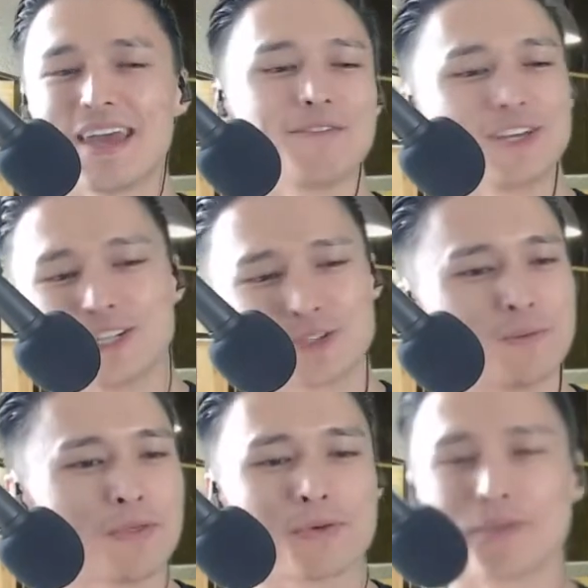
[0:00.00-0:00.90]
if he just
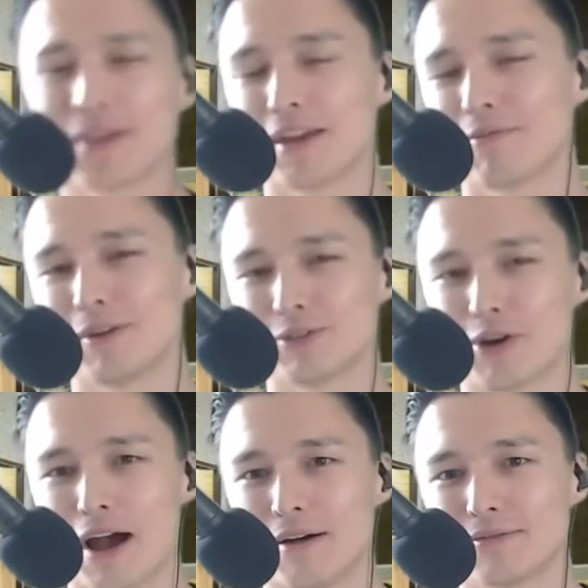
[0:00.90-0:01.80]
went through the NFL
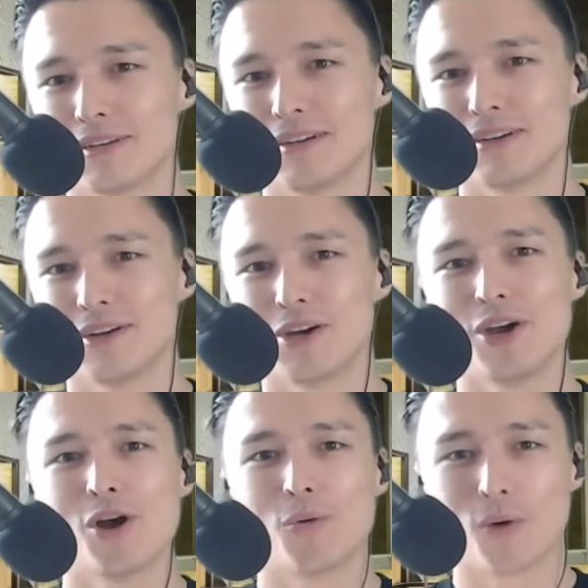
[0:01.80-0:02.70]
draft,
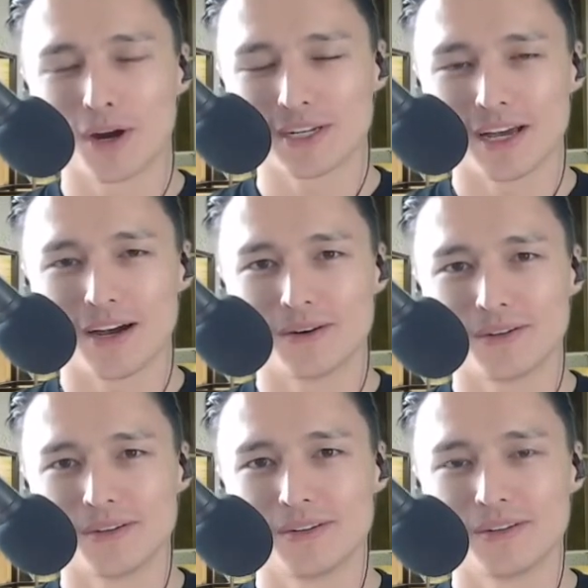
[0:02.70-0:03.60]
worked
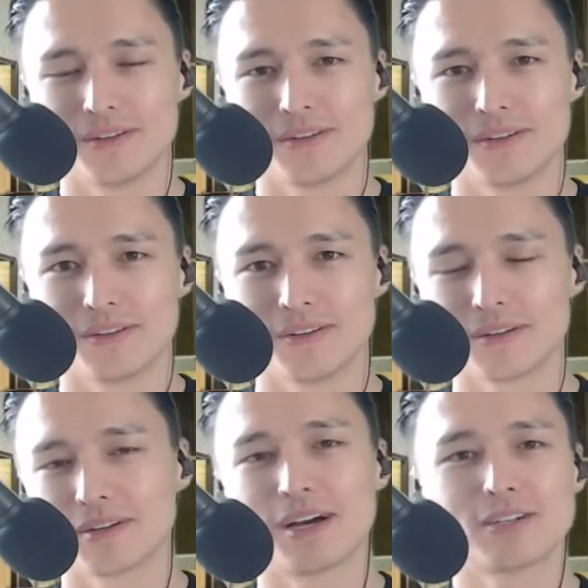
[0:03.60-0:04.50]
out,
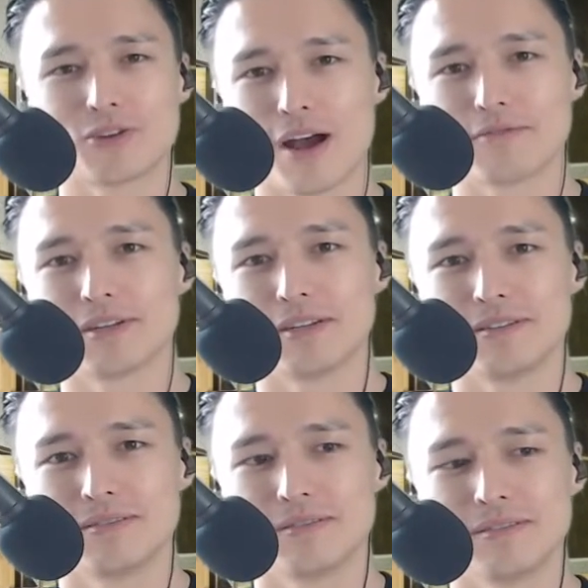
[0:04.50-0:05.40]
got
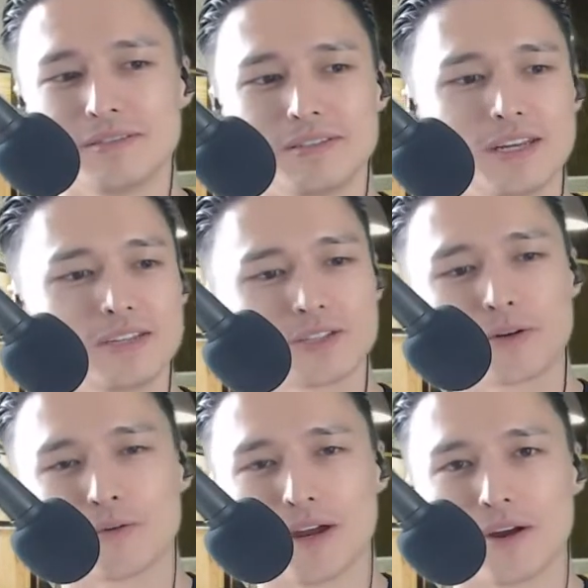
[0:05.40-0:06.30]
drafted, did his
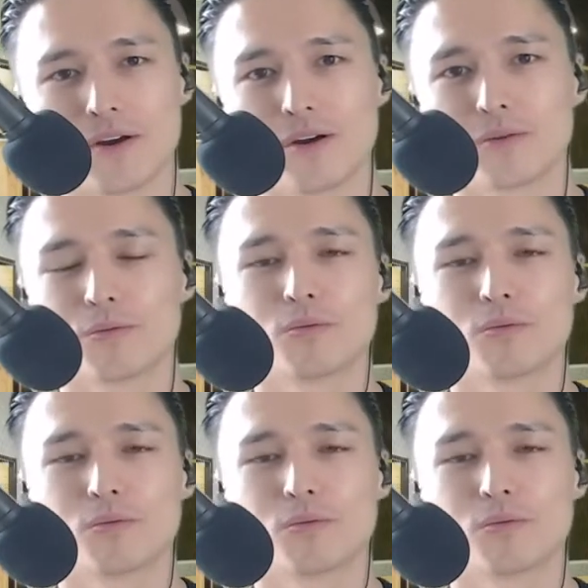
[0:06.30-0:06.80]
career,